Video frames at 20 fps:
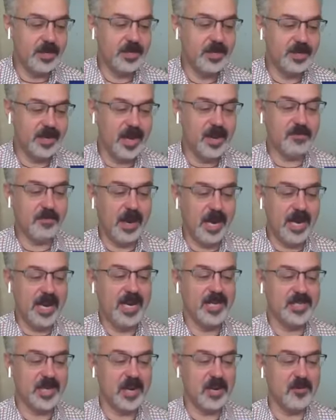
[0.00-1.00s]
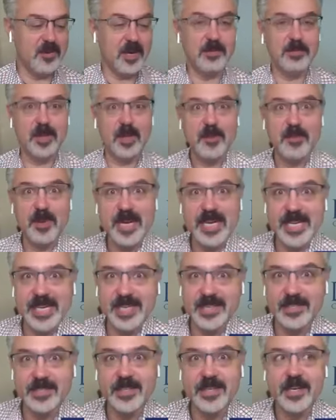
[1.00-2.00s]
And at my age, I don't want to blow my
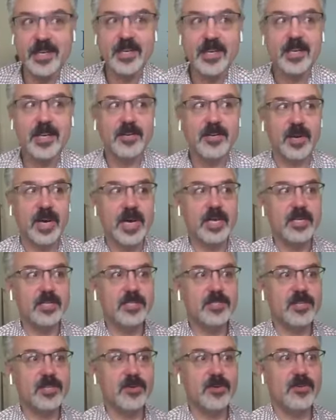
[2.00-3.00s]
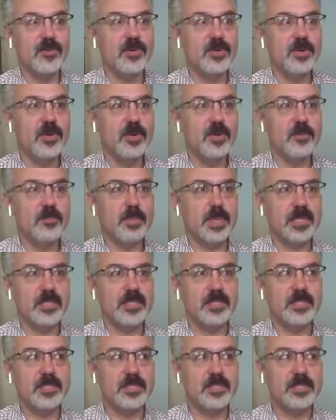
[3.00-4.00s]
knees, right? So
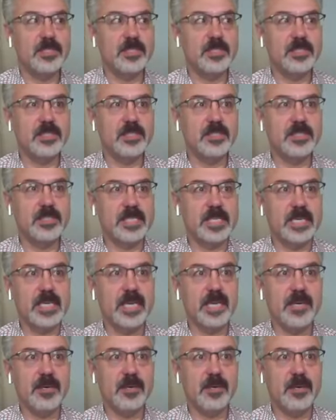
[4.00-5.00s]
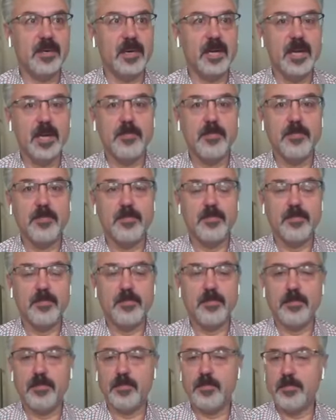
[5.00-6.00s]
seeing
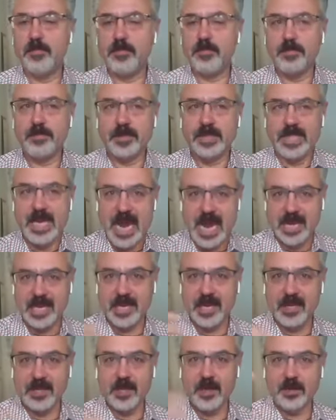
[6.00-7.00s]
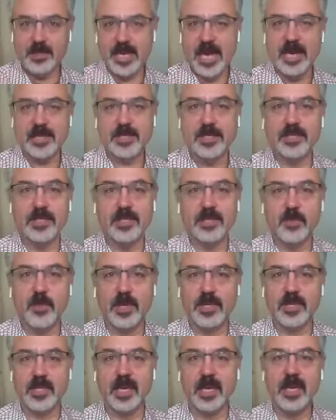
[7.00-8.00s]
taking those actions is
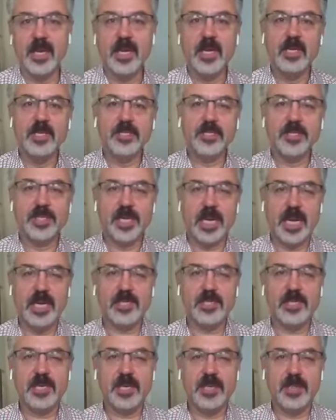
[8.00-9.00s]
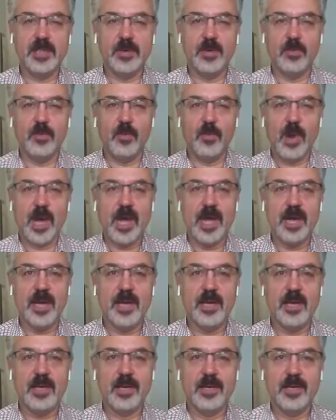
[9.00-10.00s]
one thing changing the
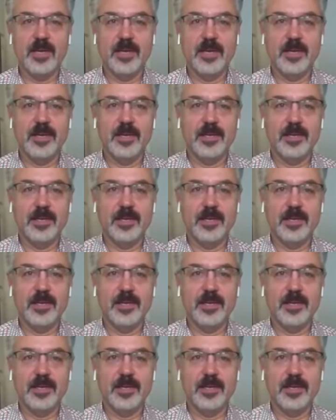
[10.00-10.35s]
way